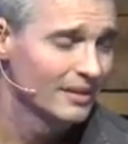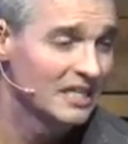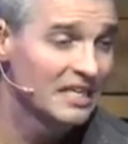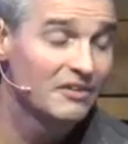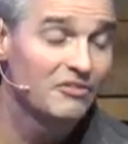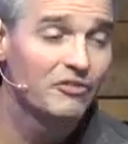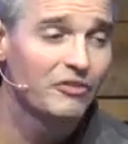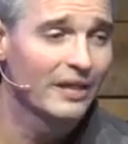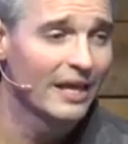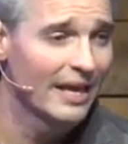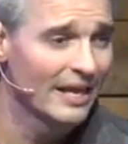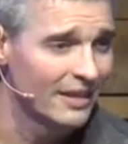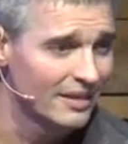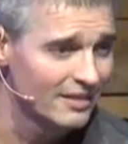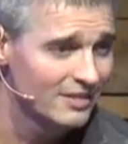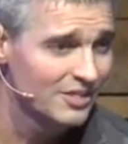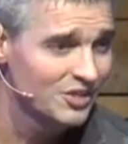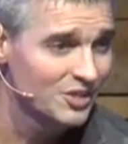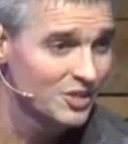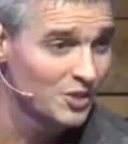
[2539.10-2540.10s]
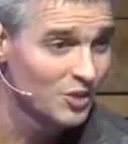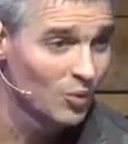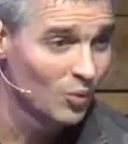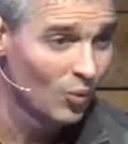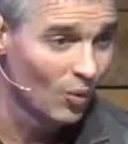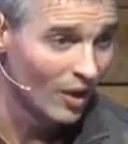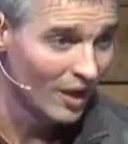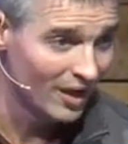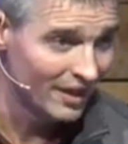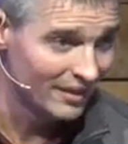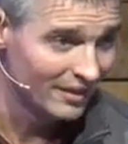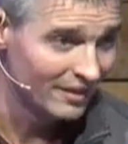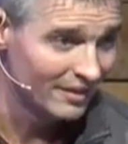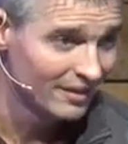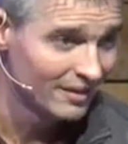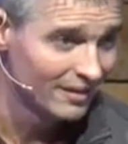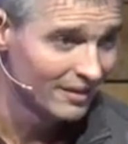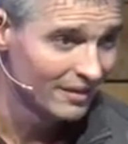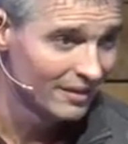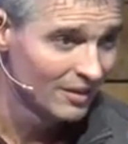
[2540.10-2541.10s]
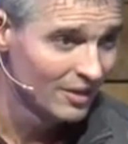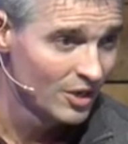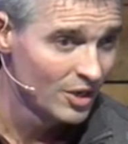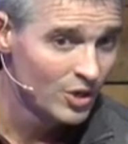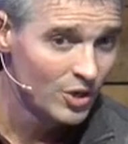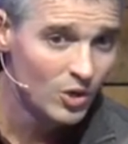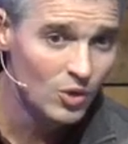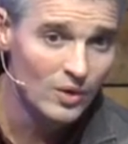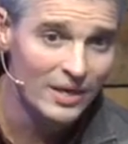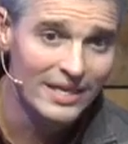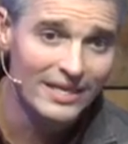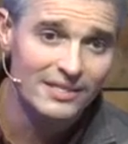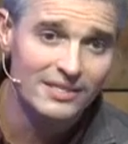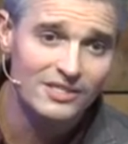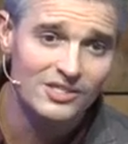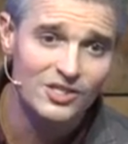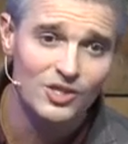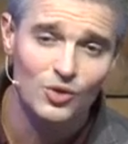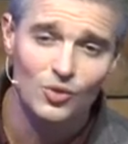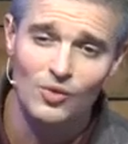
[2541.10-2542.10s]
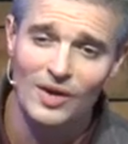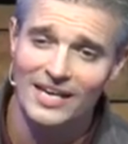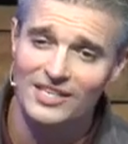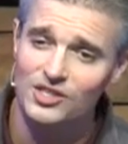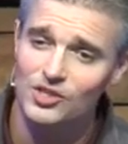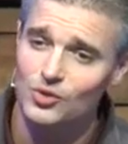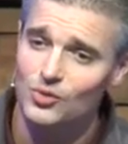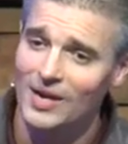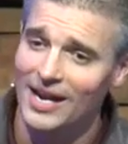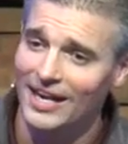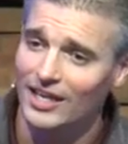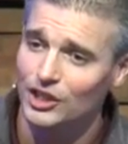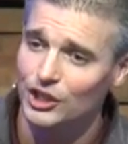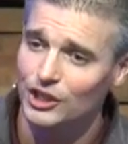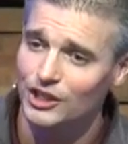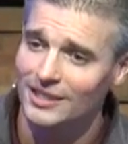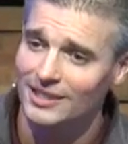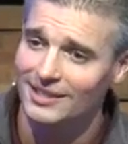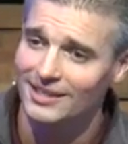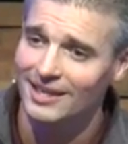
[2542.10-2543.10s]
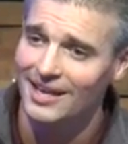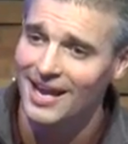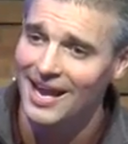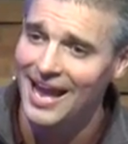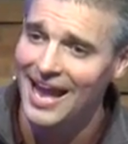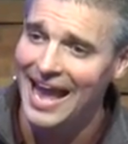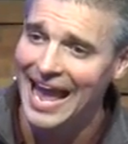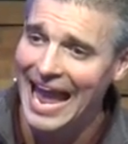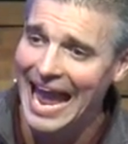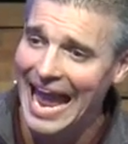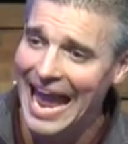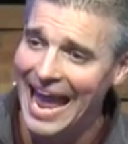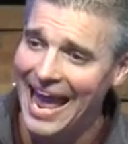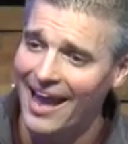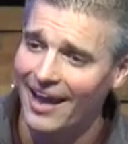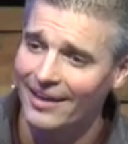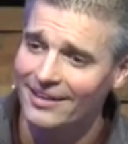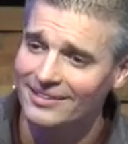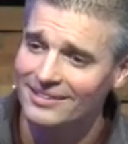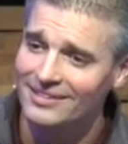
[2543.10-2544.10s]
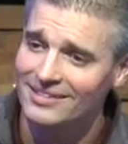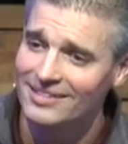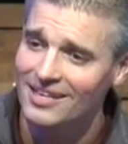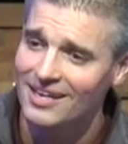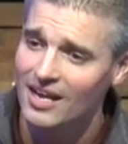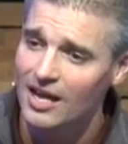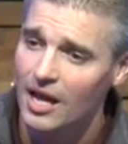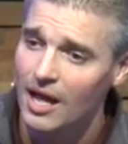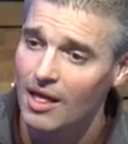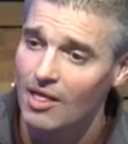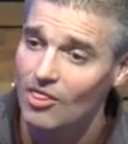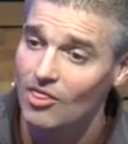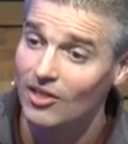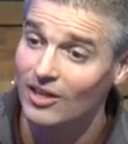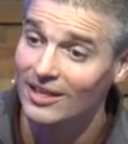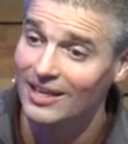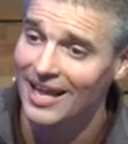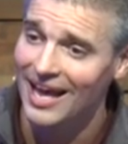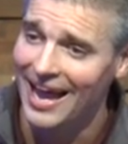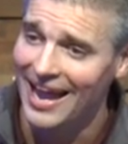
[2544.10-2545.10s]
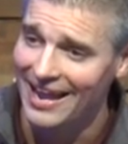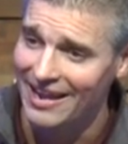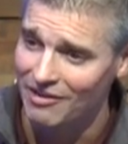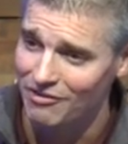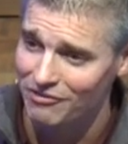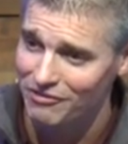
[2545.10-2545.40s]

Give thanks to the one who is the resurrection and the life.